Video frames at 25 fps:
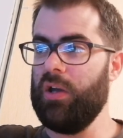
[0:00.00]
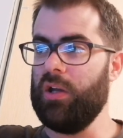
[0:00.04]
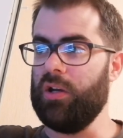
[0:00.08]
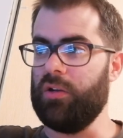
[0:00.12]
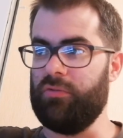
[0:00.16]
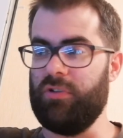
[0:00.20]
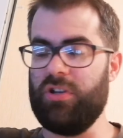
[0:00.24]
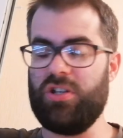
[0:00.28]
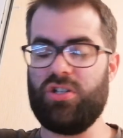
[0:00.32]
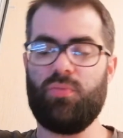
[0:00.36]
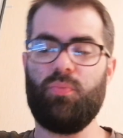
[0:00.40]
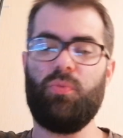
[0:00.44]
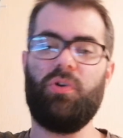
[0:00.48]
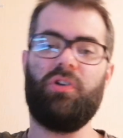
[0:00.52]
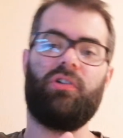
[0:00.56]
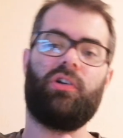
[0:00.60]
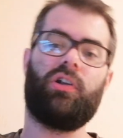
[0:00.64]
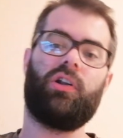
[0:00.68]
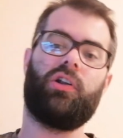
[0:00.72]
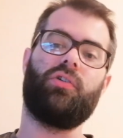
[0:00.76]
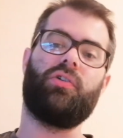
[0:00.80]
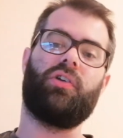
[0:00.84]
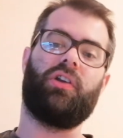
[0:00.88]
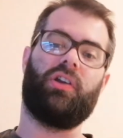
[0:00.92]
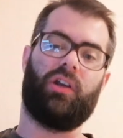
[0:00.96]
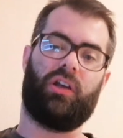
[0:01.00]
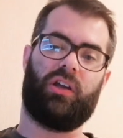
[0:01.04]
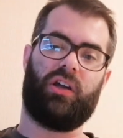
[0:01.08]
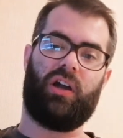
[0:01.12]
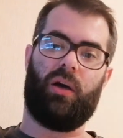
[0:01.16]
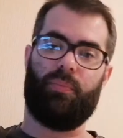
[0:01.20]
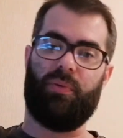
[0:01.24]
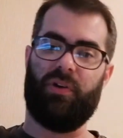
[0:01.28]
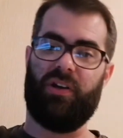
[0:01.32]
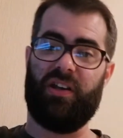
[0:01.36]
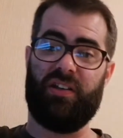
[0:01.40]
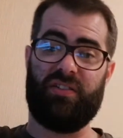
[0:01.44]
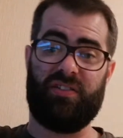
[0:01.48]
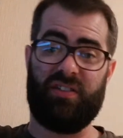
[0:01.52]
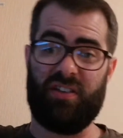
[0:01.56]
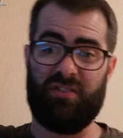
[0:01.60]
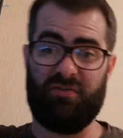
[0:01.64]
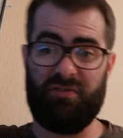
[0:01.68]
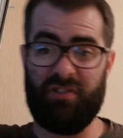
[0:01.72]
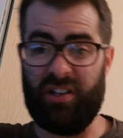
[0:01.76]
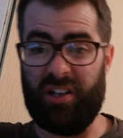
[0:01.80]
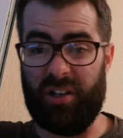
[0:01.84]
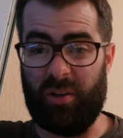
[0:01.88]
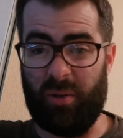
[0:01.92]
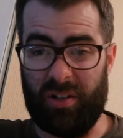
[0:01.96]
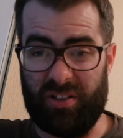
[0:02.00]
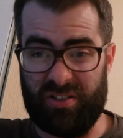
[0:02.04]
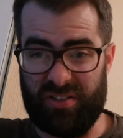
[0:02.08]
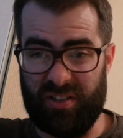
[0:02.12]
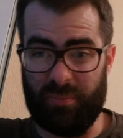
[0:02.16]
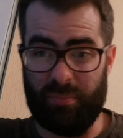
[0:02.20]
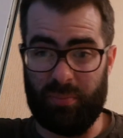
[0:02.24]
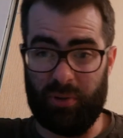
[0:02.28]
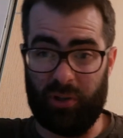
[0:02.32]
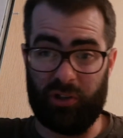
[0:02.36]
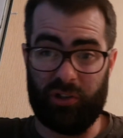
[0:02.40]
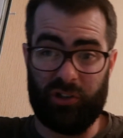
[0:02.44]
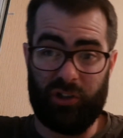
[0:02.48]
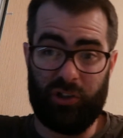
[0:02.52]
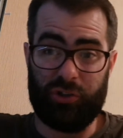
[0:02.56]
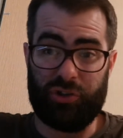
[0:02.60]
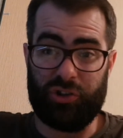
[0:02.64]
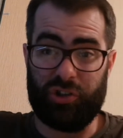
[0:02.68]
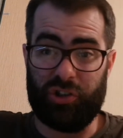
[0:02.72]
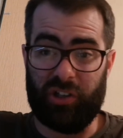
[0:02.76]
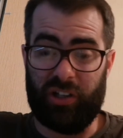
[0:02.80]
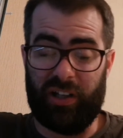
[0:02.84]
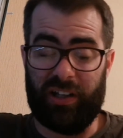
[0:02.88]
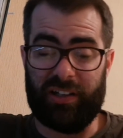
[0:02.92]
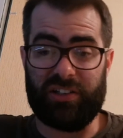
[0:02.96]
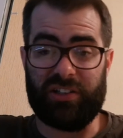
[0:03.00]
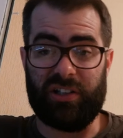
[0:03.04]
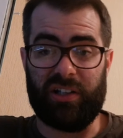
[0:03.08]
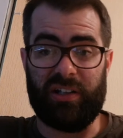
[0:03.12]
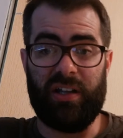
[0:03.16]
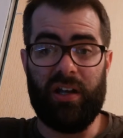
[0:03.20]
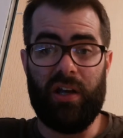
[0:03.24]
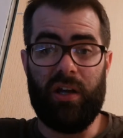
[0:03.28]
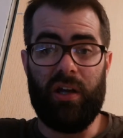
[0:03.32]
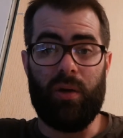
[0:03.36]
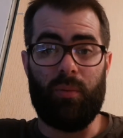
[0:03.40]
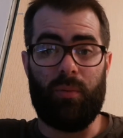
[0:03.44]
The reason we're including the Cup in this is really quite simple and logical, actually.